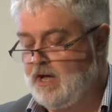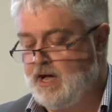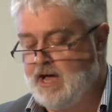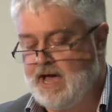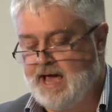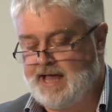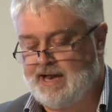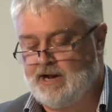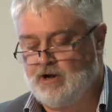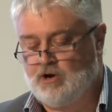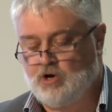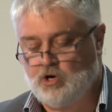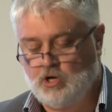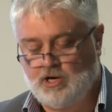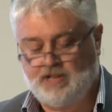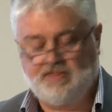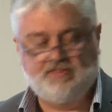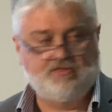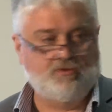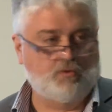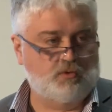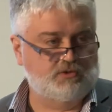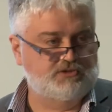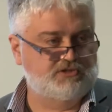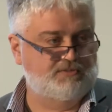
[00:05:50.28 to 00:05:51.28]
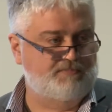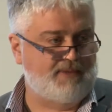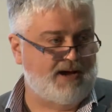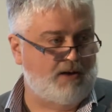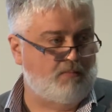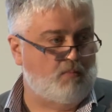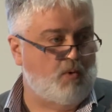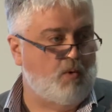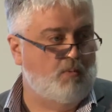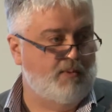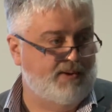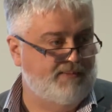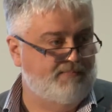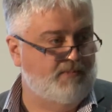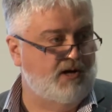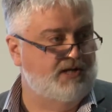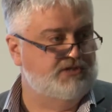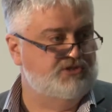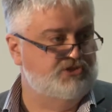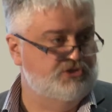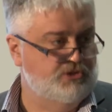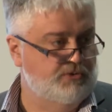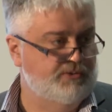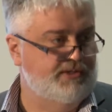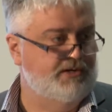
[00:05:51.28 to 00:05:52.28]
and our early thoughts about what we might
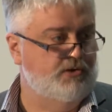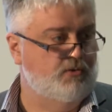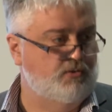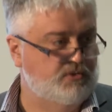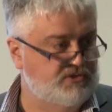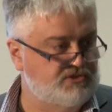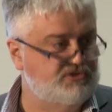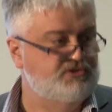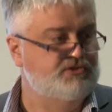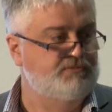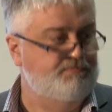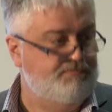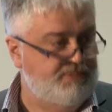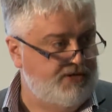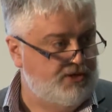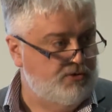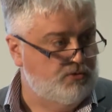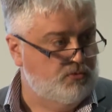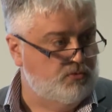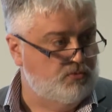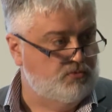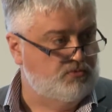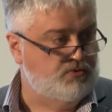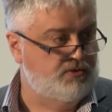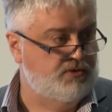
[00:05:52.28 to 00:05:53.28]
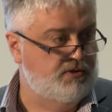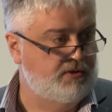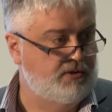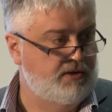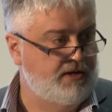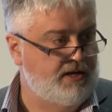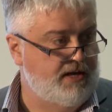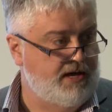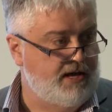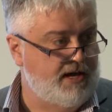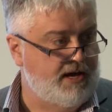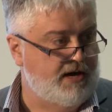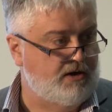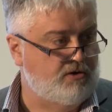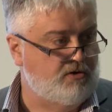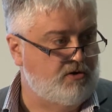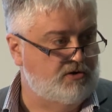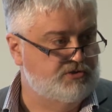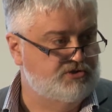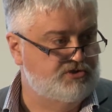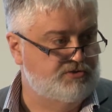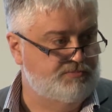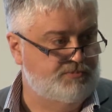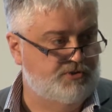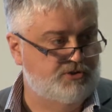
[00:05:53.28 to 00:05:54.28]
do in order to build our
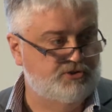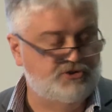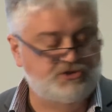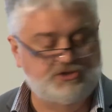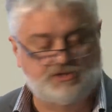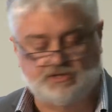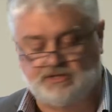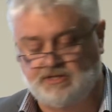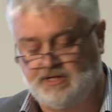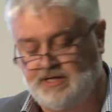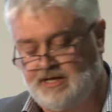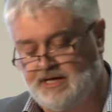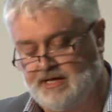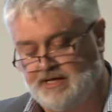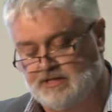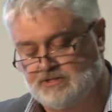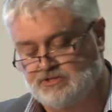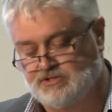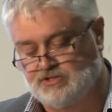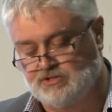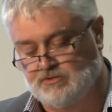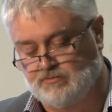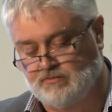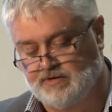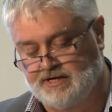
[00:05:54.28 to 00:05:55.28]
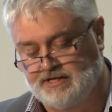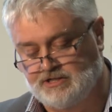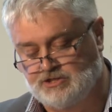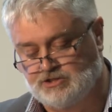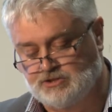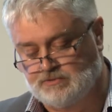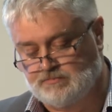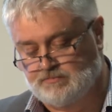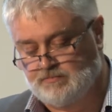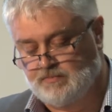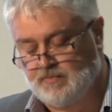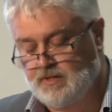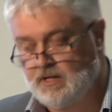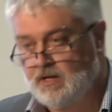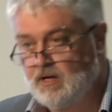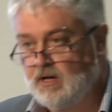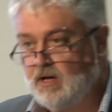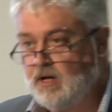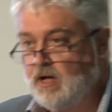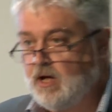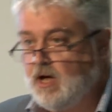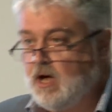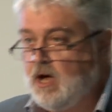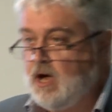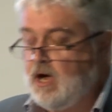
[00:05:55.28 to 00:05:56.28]
contribution here to the region.
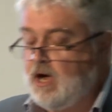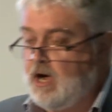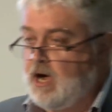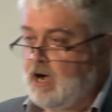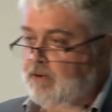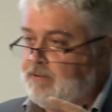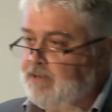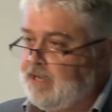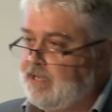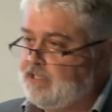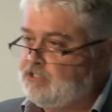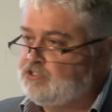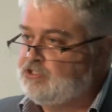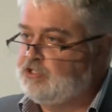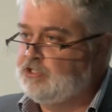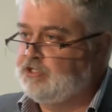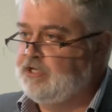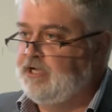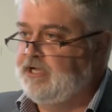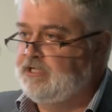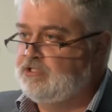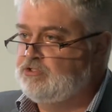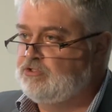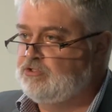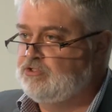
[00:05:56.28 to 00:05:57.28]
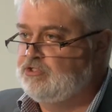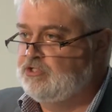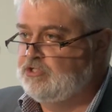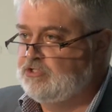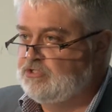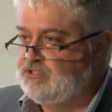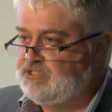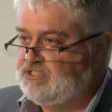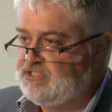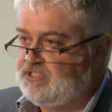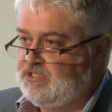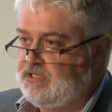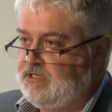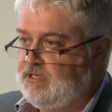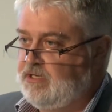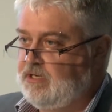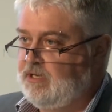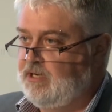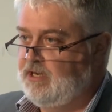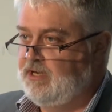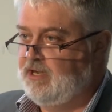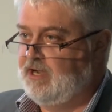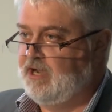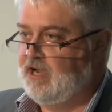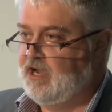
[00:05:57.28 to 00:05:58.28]
I'm going to introduce
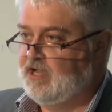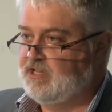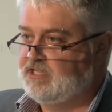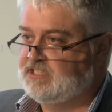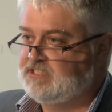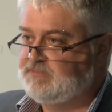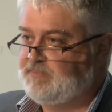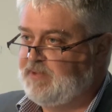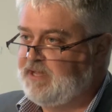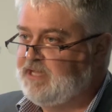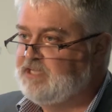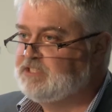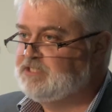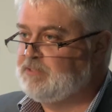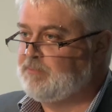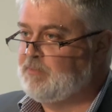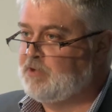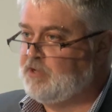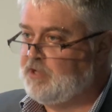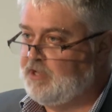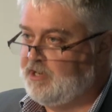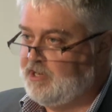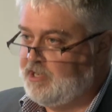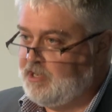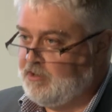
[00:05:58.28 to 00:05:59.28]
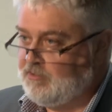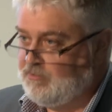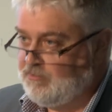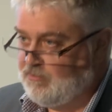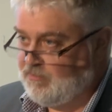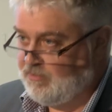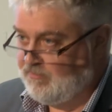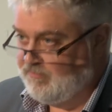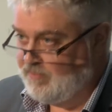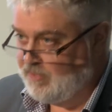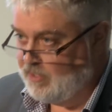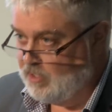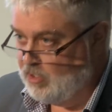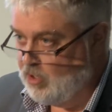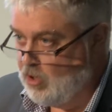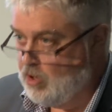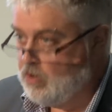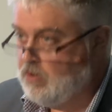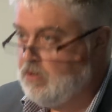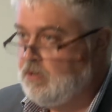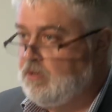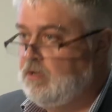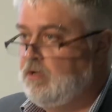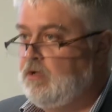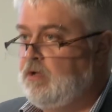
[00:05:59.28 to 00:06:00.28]
the speakers. I'm not going to go through the very
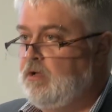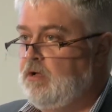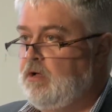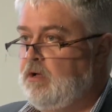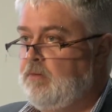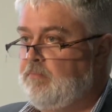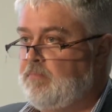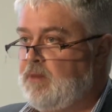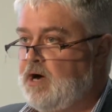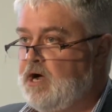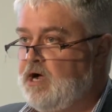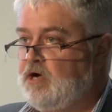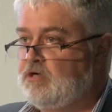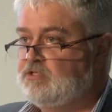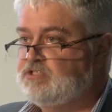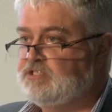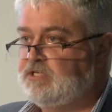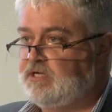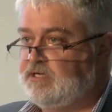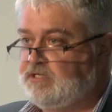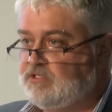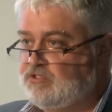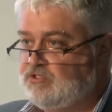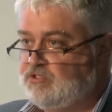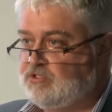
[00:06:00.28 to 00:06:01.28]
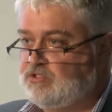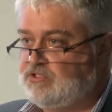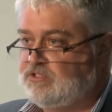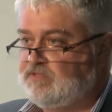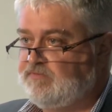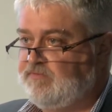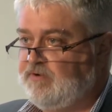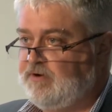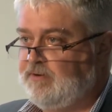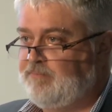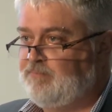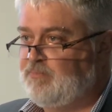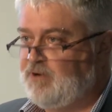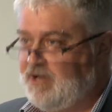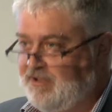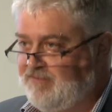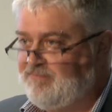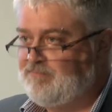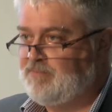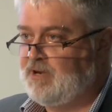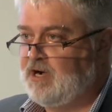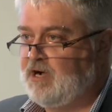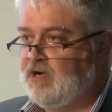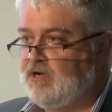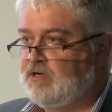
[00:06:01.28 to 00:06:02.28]
long bios. I'm going to do some very brief
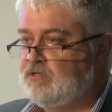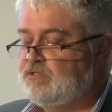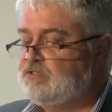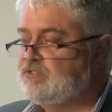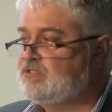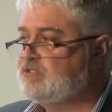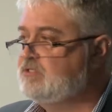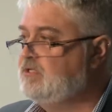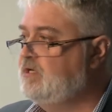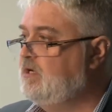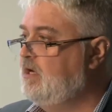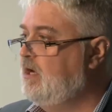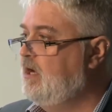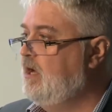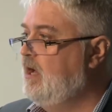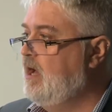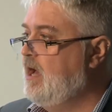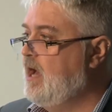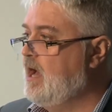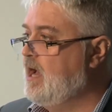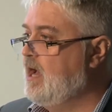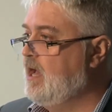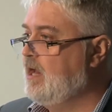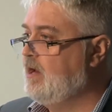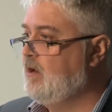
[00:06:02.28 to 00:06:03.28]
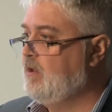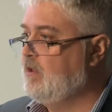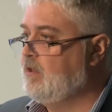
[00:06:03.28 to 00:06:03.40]
bios, and